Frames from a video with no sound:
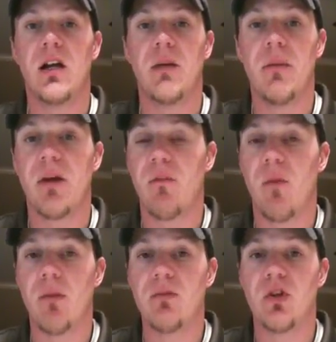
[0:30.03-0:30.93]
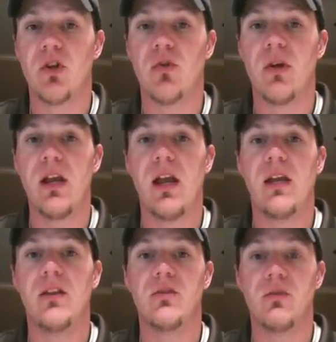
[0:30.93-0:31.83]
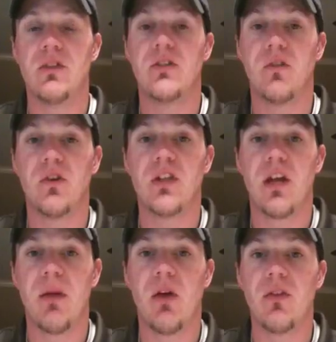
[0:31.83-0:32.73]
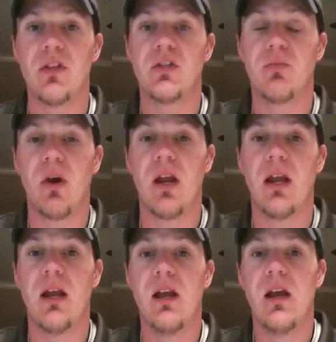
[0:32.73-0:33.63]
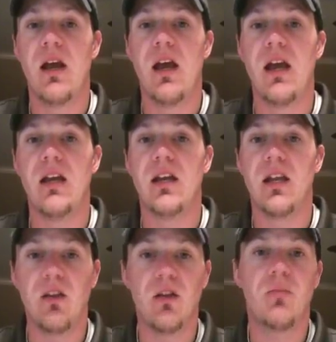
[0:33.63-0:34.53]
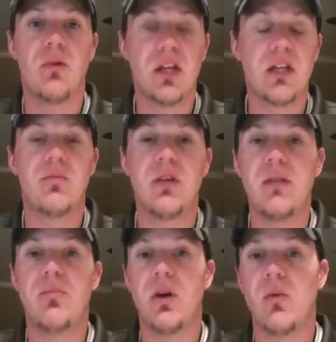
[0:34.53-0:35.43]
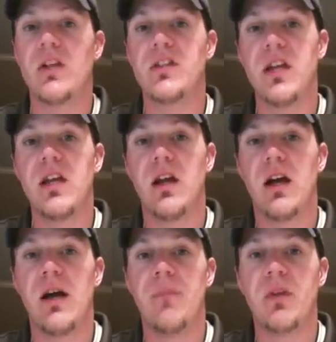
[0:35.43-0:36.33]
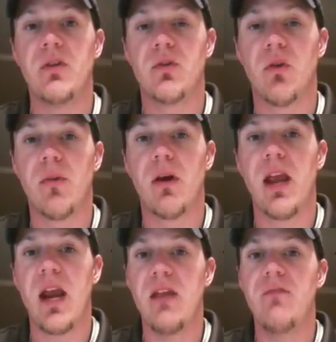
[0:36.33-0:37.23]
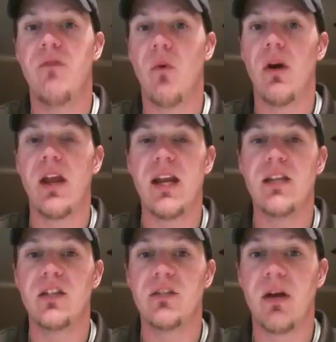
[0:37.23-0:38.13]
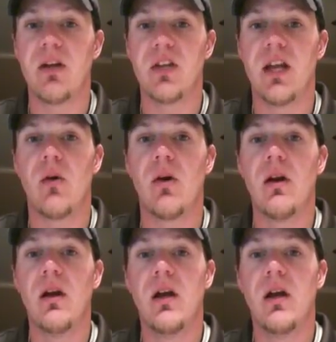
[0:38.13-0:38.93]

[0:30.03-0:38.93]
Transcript: coming back from arm surgery, and this was his first time out this spring. And he looked predictably pretty rusty. He was throwing about 84 to 86 miles an hour